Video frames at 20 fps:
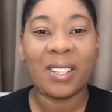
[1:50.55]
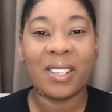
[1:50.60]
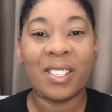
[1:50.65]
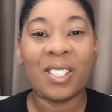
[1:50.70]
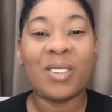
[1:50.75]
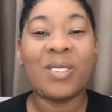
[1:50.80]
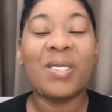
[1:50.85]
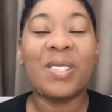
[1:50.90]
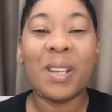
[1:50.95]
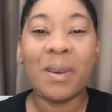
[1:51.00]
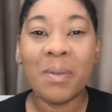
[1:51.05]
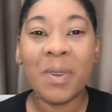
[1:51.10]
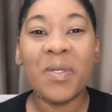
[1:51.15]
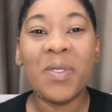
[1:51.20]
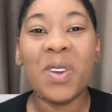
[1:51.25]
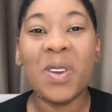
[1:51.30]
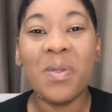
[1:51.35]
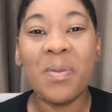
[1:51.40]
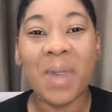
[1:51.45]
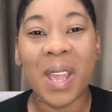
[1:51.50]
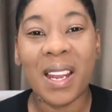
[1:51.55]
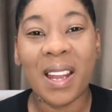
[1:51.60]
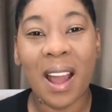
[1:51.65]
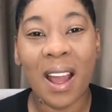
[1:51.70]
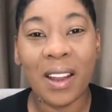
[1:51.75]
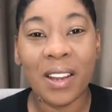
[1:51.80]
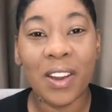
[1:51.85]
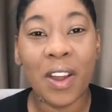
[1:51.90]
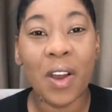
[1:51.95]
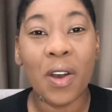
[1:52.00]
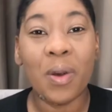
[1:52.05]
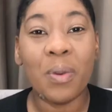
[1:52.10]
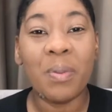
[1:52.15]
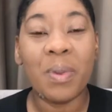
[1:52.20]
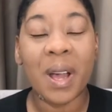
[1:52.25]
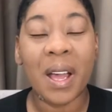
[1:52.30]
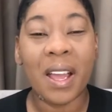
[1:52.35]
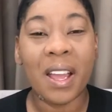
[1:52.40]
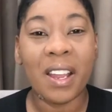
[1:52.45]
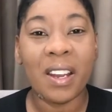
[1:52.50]
So some of you may not know,
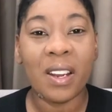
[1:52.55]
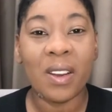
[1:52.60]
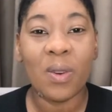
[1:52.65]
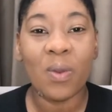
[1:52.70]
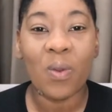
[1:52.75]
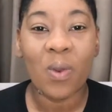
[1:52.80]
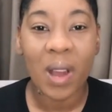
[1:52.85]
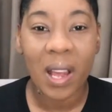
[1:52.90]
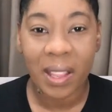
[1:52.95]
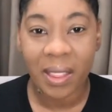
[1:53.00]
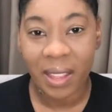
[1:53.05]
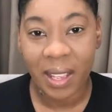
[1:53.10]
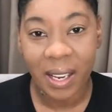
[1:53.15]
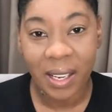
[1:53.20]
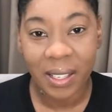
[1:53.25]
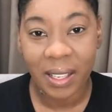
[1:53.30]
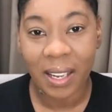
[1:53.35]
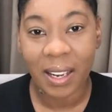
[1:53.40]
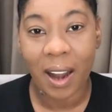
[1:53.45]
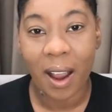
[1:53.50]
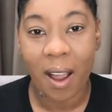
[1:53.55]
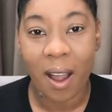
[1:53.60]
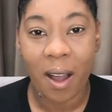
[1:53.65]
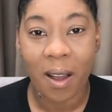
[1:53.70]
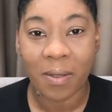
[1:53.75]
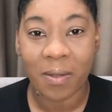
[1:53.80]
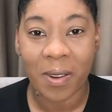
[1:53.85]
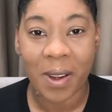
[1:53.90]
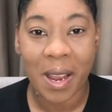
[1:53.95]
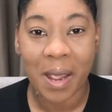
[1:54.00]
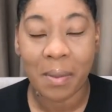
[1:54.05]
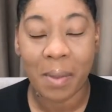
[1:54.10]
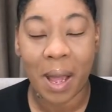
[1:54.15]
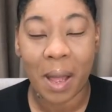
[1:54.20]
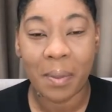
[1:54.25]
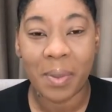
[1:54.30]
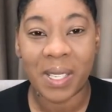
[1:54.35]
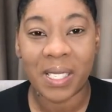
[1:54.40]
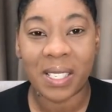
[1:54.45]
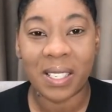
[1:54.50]
but one thing that I offer in
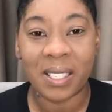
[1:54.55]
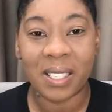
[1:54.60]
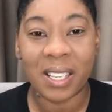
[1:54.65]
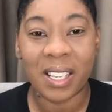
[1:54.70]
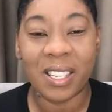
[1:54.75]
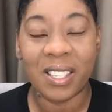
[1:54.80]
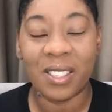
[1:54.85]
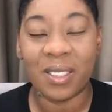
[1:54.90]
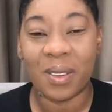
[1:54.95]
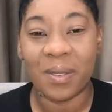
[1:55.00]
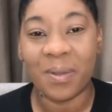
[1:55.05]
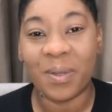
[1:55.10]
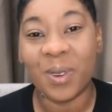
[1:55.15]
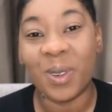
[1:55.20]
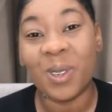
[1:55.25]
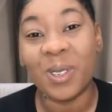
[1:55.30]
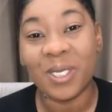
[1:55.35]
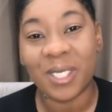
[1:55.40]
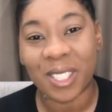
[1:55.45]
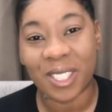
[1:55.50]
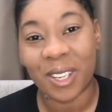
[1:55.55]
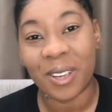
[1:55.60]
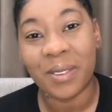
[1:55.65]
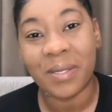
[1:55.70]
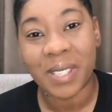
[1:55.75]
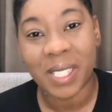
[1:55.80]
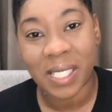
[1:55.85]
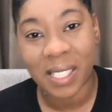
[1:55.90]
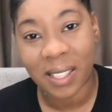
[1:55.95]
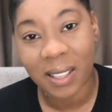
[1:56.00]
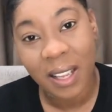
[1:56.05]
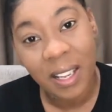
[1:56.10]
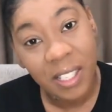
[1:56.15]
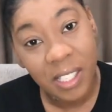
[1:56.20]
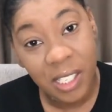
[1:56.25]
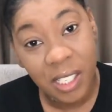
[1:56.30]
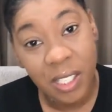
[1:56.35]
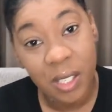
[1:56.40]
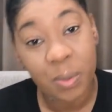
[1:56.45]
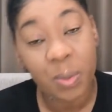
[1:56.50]
my business is a full service
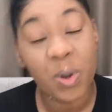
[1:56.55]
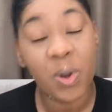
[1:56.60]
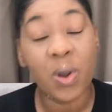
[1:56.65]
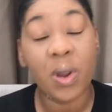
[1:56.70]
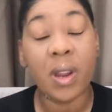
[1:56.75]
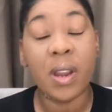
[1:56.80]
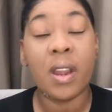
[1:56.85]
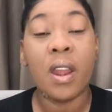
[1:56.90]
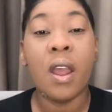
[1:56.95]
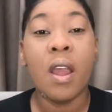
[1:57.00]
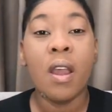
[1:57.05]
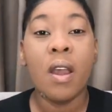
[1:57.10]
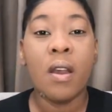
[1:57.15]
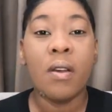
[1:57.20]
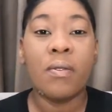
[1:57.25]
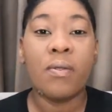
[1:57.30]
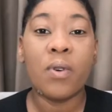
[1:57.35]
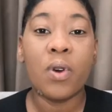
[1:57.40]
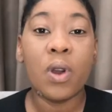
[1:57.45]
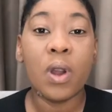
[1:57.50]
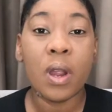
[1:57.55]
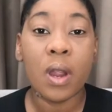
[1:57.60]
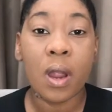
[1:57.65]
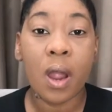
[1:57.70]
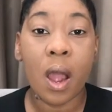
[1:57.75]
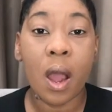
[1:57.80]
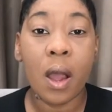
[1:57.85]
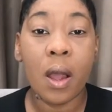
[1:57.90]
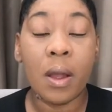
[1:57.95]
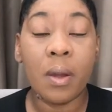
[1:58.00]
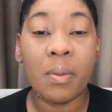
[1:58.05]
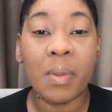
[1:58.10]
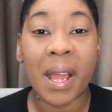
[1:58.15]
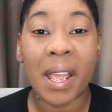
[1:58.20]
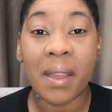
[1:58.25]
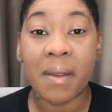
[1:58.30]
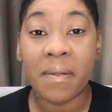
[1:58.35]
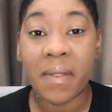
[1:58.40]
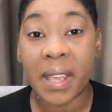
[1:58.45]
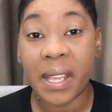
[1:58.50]
lunch support for um,
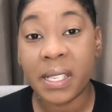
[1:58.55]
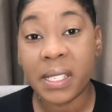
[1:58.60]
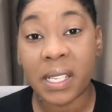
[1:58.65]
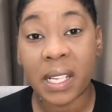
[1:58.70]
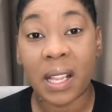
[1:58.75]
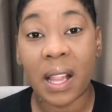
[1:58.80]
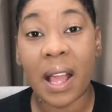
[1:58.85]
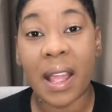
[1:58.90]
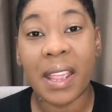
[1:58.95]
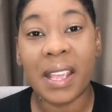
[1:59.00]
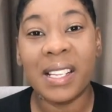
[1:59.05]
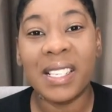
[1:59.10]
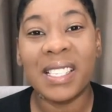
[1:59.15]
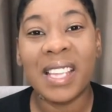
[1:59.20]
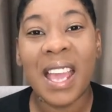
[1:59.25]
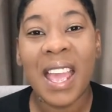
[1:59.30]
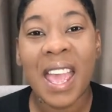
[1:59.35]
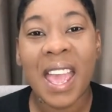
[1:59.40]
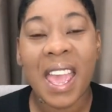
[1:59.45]
my advanced clients.